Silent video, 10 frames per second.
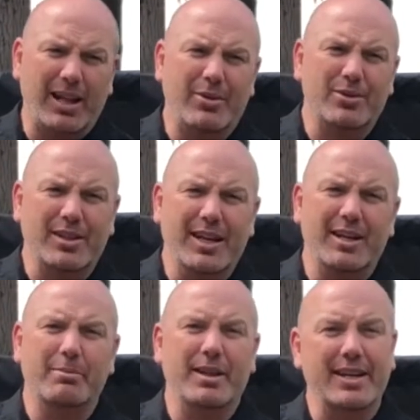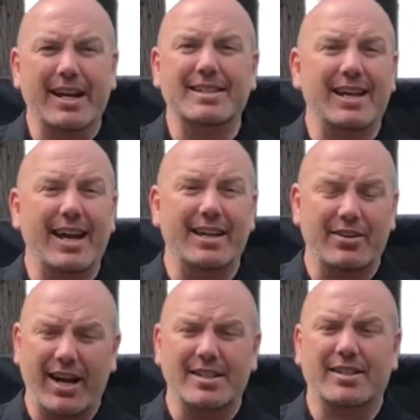hours later, but the next day
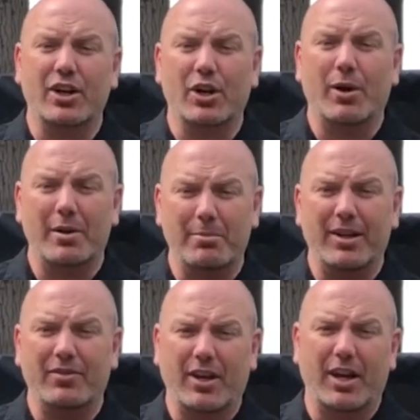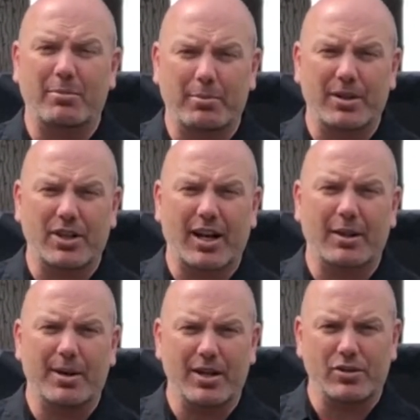your hands can hurt quite a bit if you cut up a bunch of
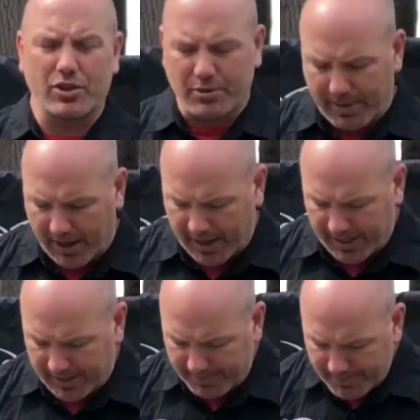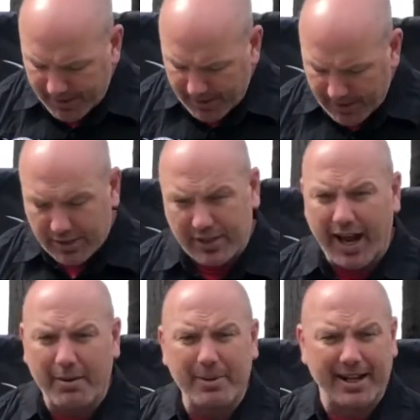jalapenos just barehanded. So
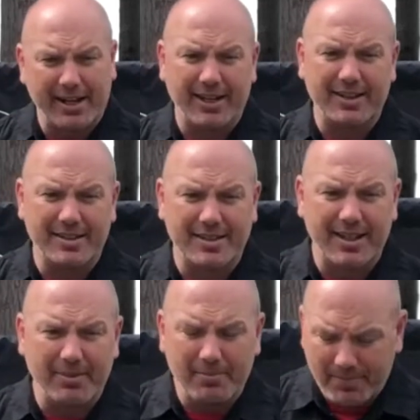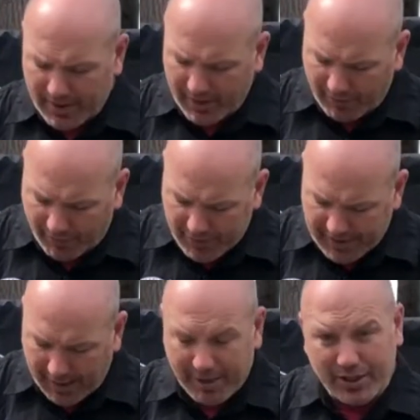how am I going to cut this thing? First
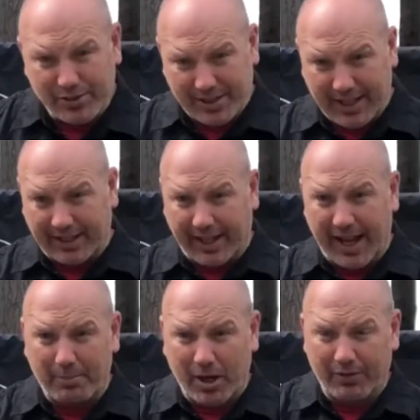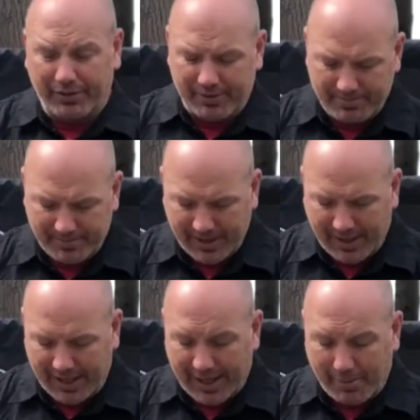thing I'm going to do is cut the cap off,
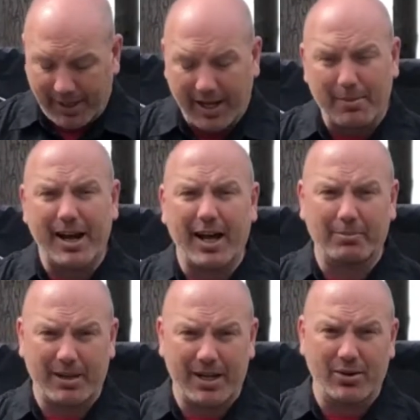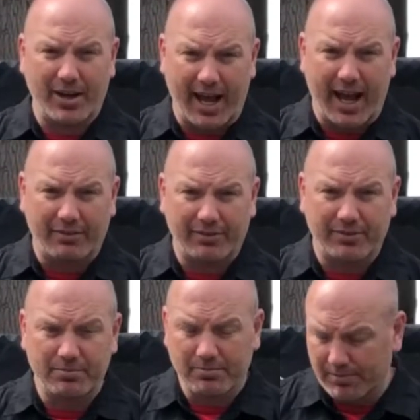and then I'm going to cut my jalapeno in half.
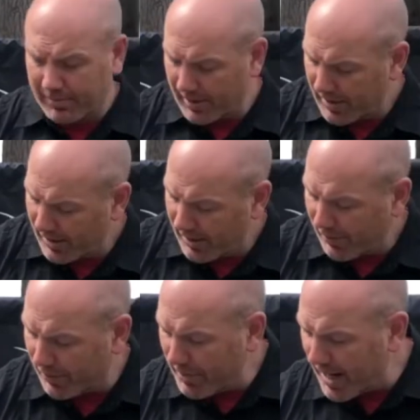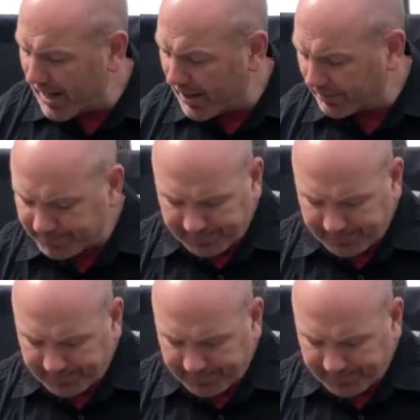From there,